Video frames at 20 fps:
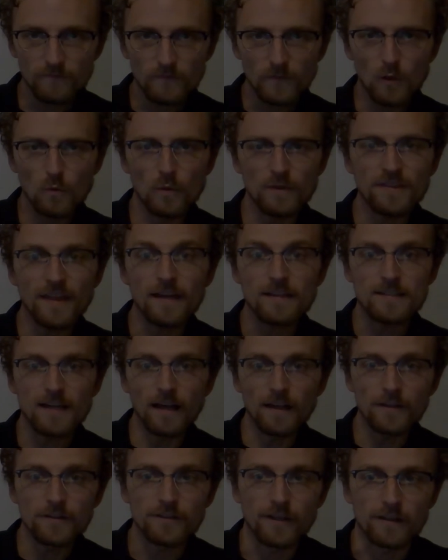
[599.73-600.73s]
What that
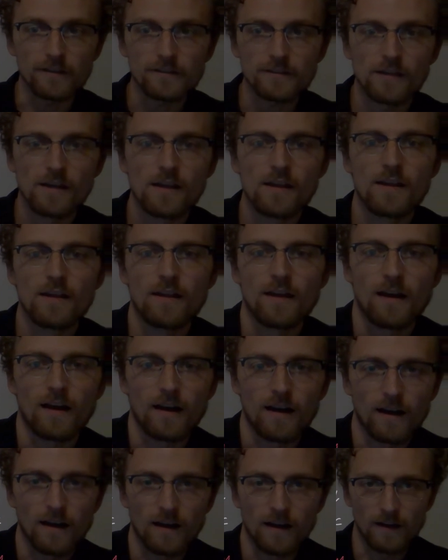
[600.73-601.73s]
tells us
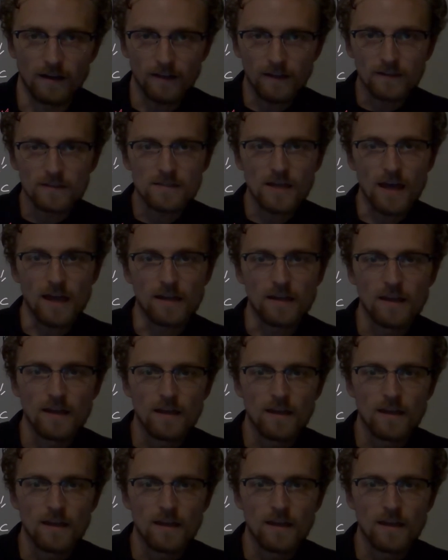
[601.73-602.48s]
is that